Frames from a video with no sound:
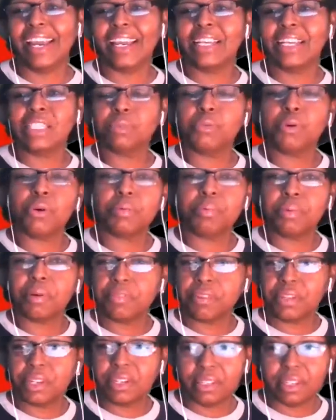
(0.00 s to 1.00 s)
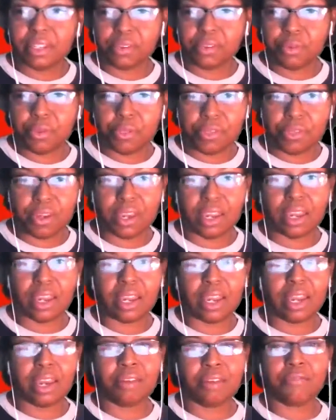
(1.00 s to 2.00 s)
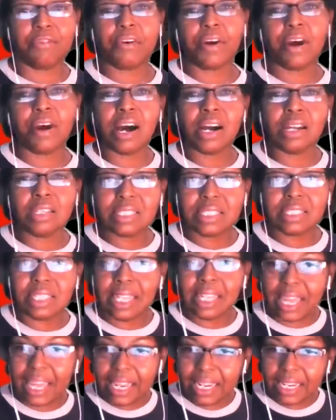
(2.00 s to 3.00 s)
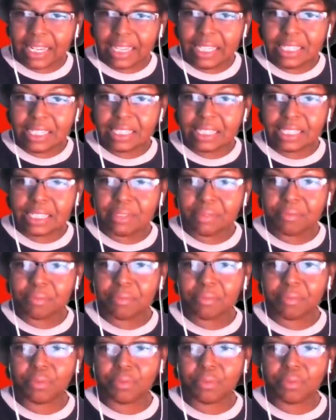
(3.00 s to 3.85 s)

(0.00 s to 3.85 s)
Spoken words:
is more prevalent than you think. And for us ladies,